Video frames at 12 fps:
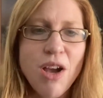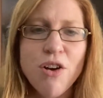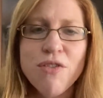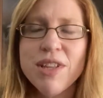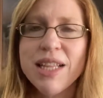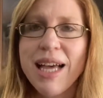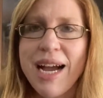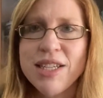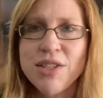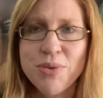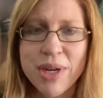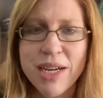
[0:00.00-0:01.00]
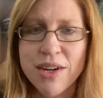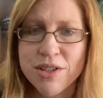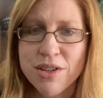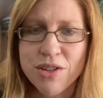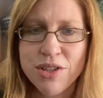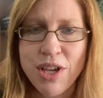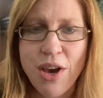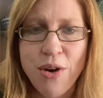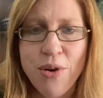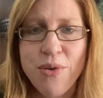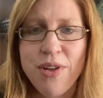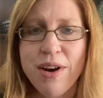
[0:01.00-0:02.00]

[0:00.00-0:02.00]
Over the last 3 years or so,